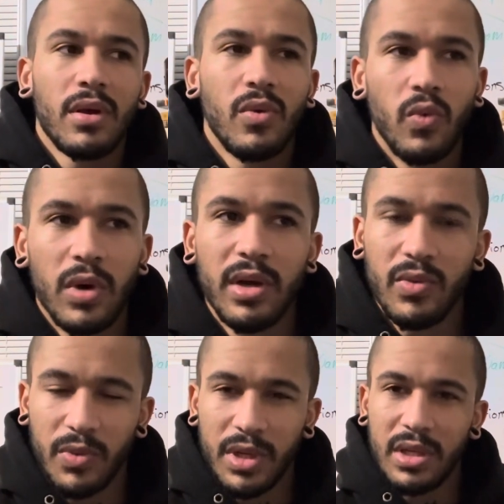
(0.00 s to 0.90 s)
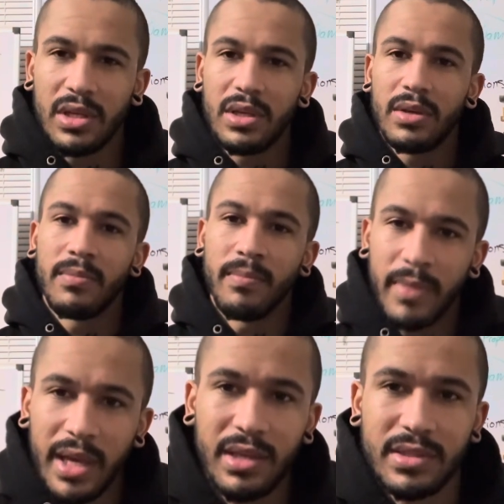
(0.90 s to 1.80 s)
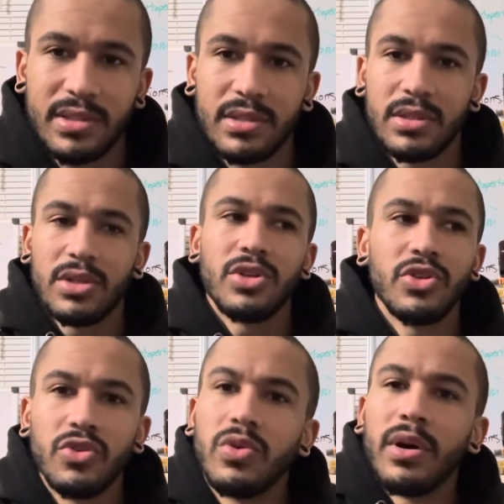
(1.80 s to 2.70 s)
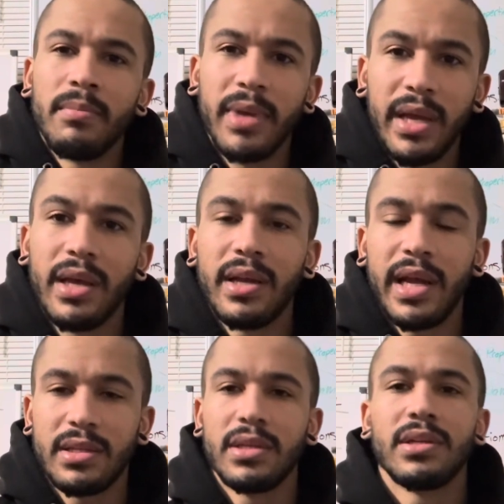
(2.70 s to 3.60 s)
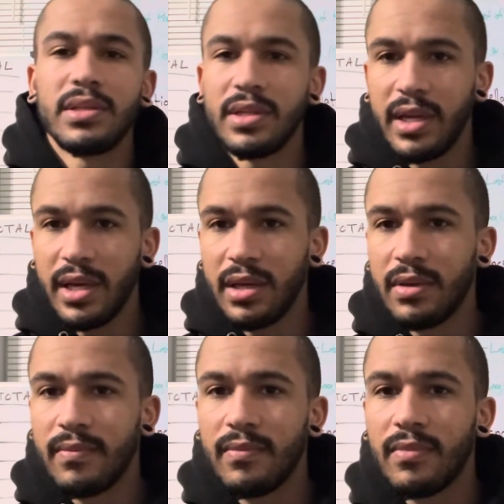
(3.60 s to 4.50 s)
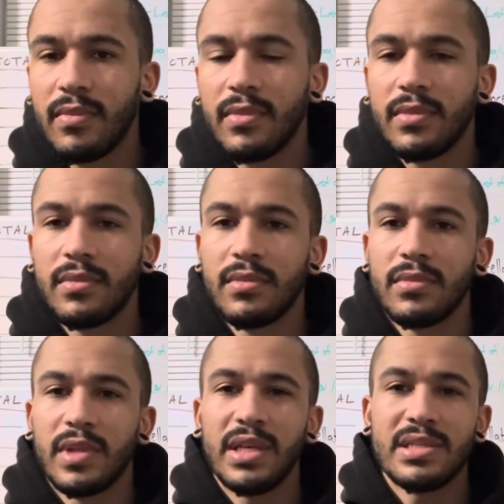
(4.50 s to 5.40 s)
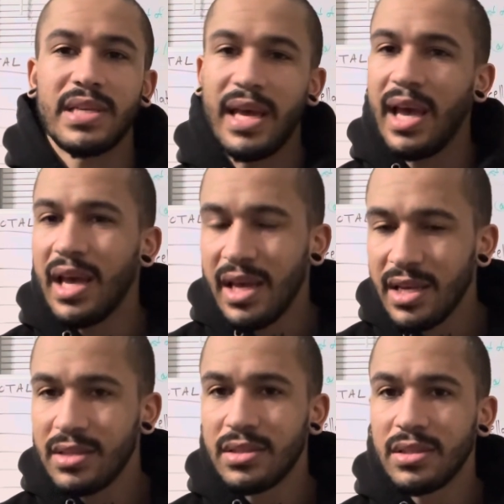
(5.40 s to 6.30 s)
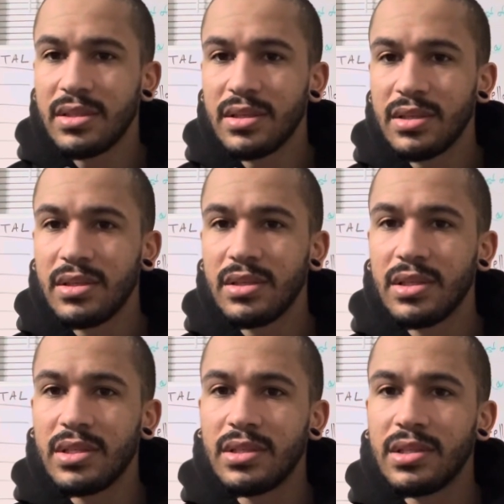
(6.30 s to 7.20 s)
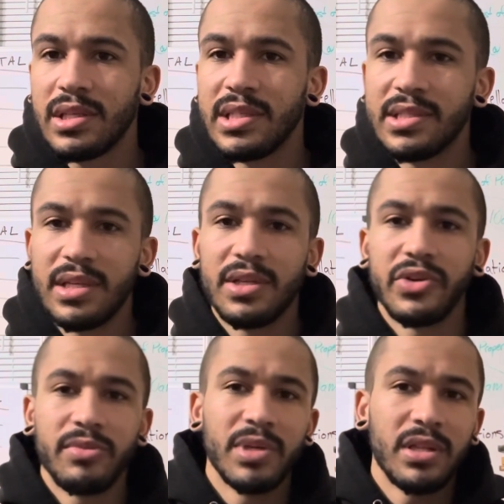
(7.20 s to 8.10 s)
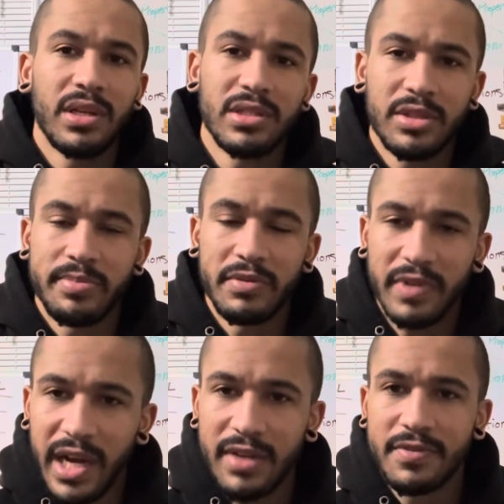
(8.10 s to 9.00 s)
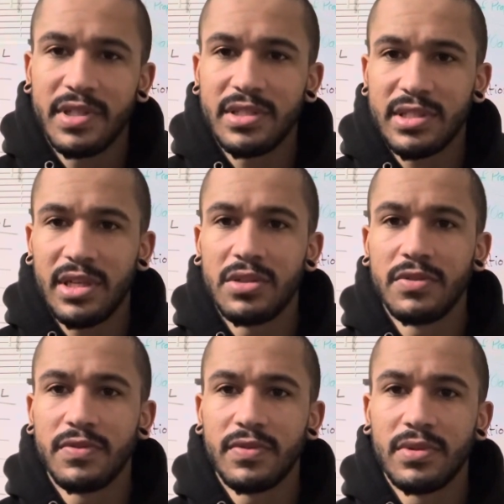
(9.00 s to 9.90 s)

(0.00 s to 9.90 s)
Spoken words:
What really makes you a man at the end of the day? Is it age? Is it your ability to provide for yourself?